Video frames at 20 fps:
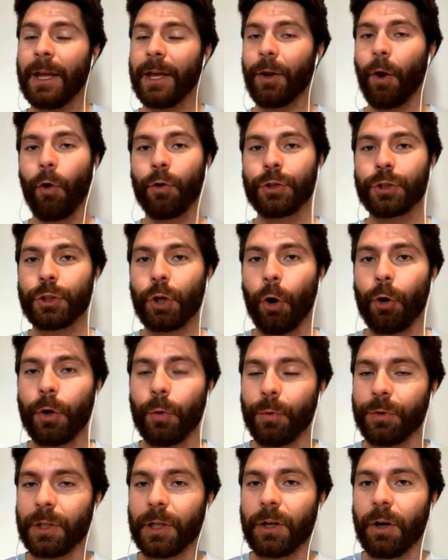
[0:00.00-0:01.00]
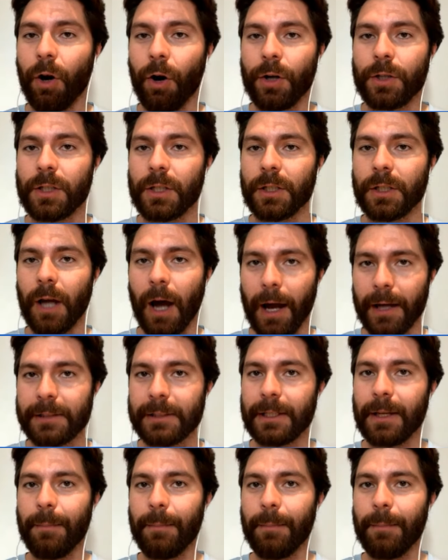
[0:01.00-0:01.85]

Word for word: It all started with the Carson Cox